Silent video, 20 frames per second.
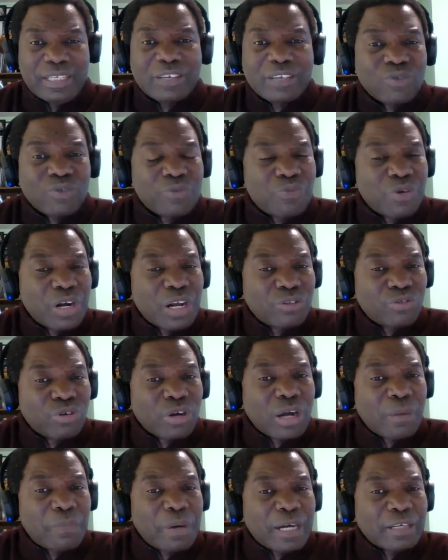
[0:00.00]
That's what we're going to
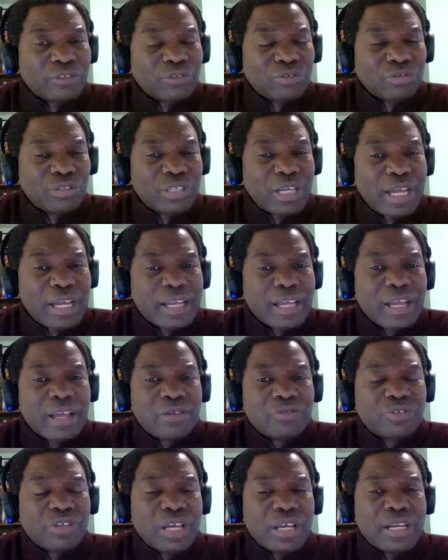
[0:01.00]
talk about today,
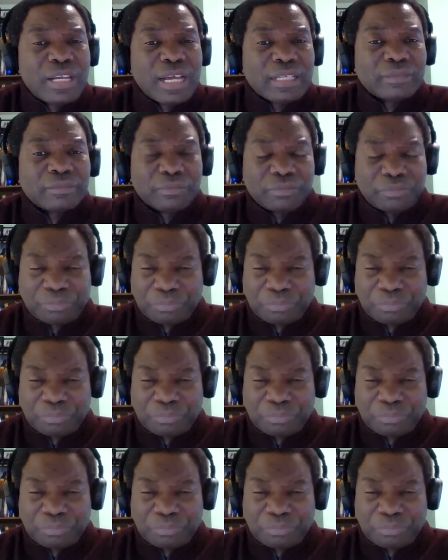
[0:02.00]
saying that